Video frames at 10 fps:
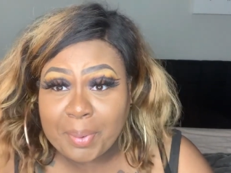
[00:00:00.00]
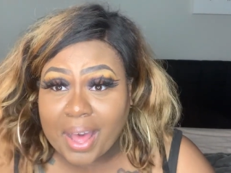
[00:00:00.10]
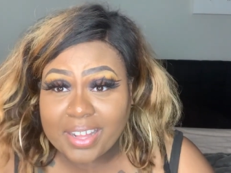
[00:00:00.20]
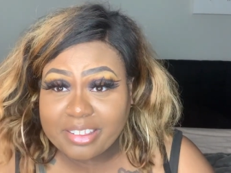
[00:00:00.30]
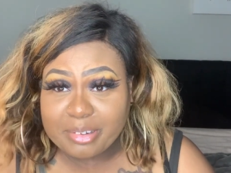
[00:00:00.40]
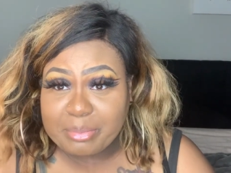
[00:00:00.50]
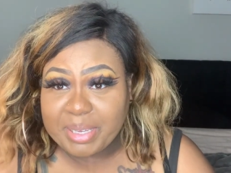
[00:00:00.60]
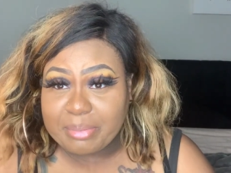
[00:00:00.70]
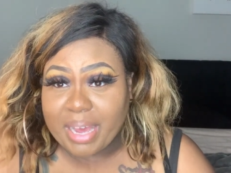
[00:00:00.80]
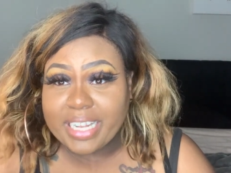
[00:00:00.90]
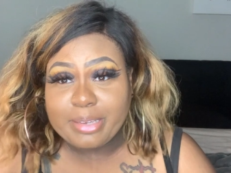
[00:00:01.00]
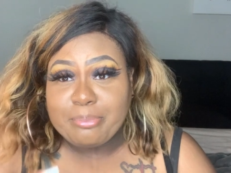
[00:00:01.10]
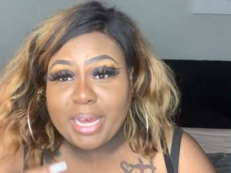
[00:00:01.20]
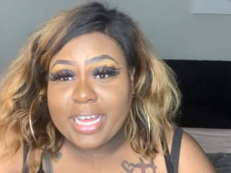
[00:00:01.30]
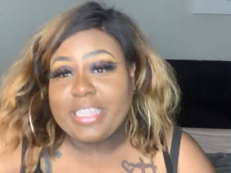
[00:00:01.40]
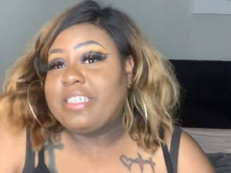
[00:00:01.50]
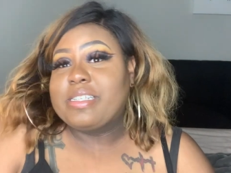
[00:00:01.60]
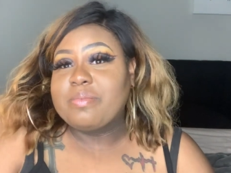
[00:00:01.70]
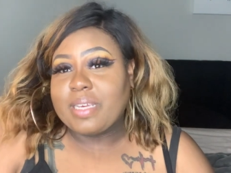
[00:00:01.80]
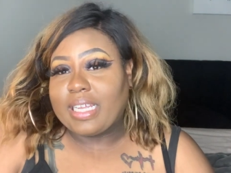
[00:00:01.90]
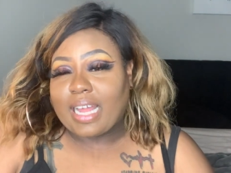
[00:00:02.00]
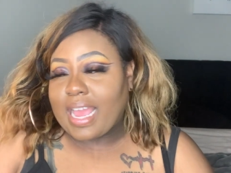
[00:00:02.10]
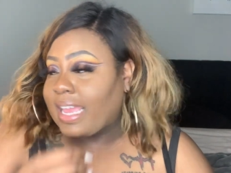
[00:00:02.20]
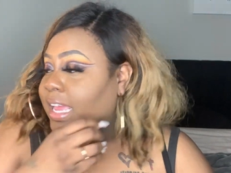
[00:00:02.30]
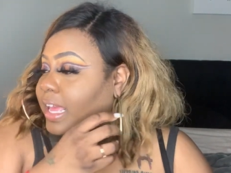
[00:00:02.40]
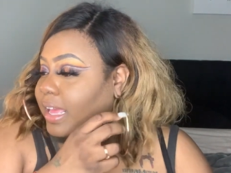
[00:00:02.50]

bothered me. Molly bothers me. Like,